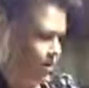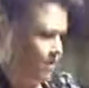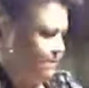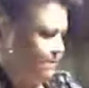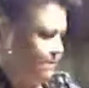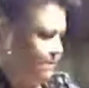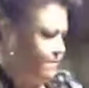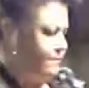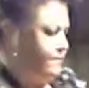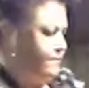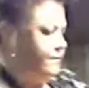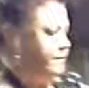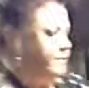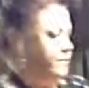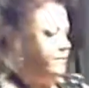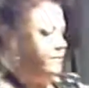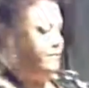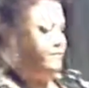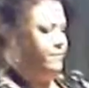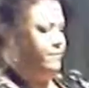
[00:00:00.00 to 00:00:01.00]
their
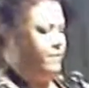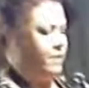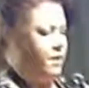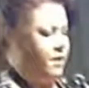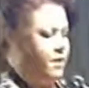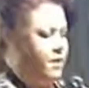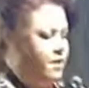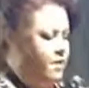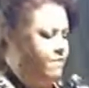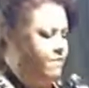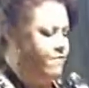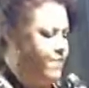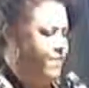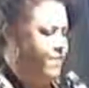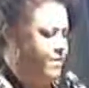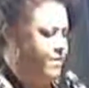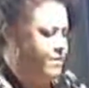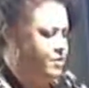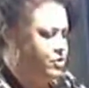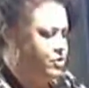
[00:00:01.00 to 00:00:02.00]

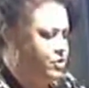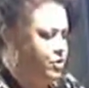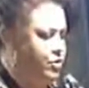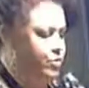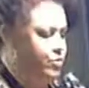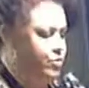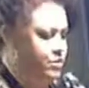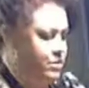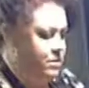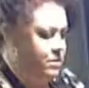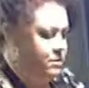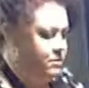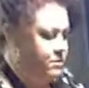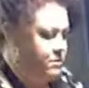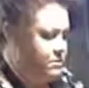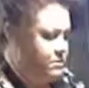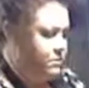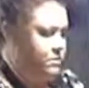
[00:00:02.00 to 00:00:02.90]
famous stews and